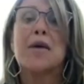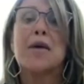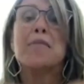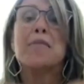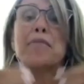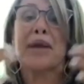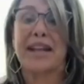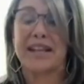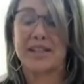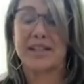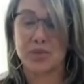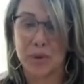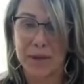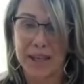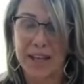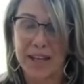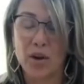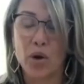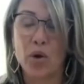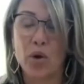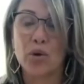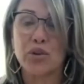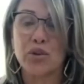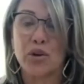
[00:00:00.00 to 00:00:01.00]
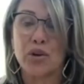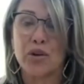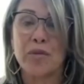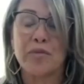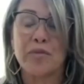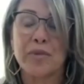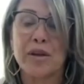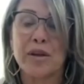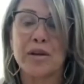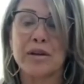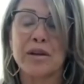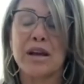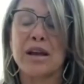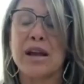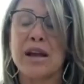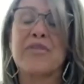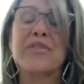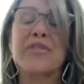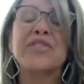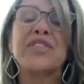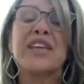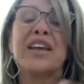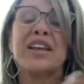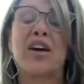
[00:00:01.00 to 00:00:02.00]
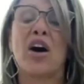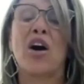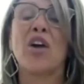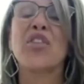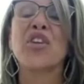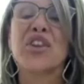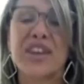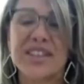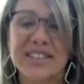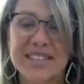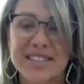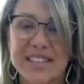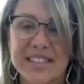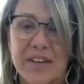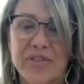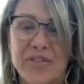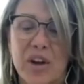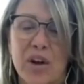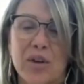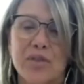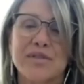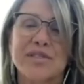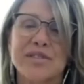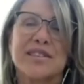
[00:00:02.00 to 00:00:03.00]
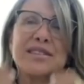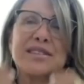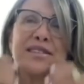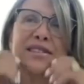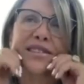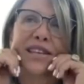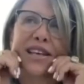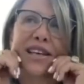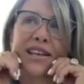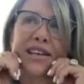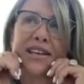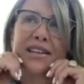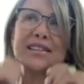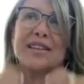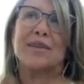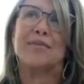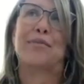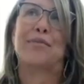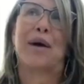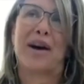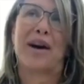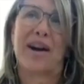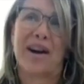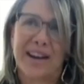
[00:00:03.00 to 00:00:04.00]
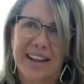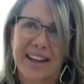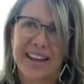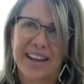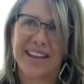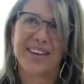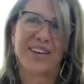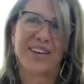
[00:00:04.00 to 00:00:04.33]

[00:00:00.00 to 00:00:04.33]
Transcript: But as we get older, everything, all the good stuff goes, the skin, the body,